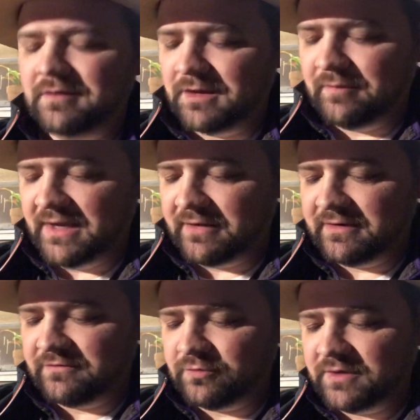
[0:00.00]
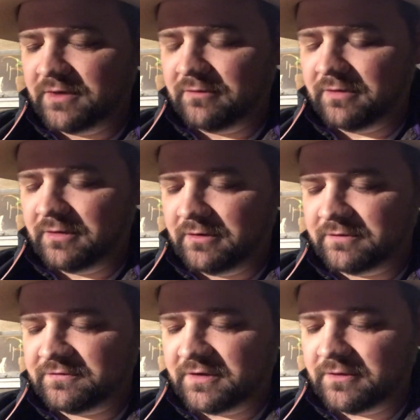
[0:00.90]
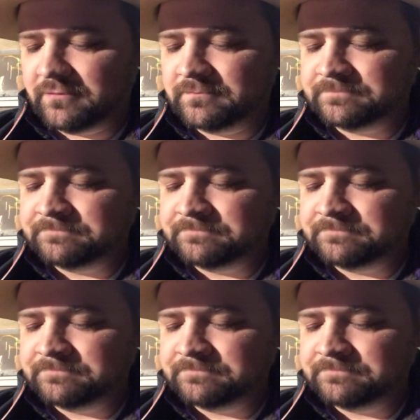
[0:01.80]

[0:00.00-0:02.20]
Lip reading: about it as we go along. So